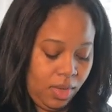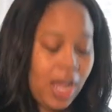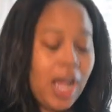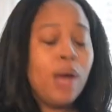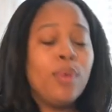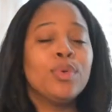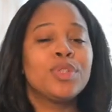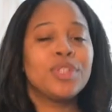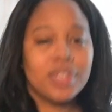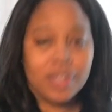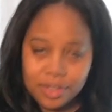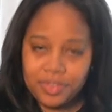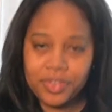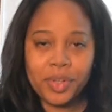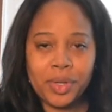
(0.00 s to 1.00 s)
I will
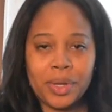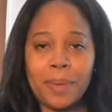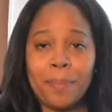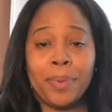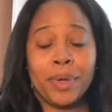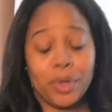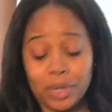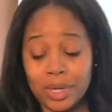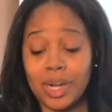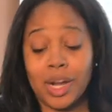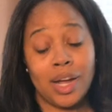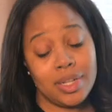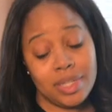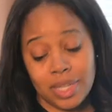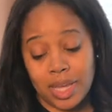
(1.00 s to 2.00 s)
suffer and put on
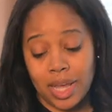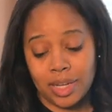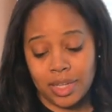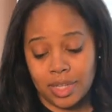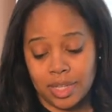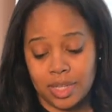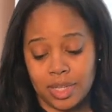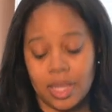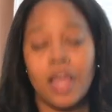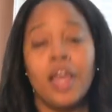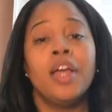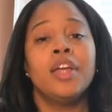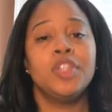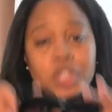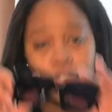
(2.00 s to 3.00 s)
contacts
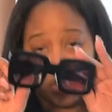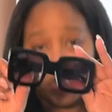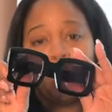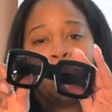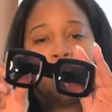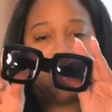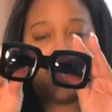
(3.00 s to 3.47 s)
just to wear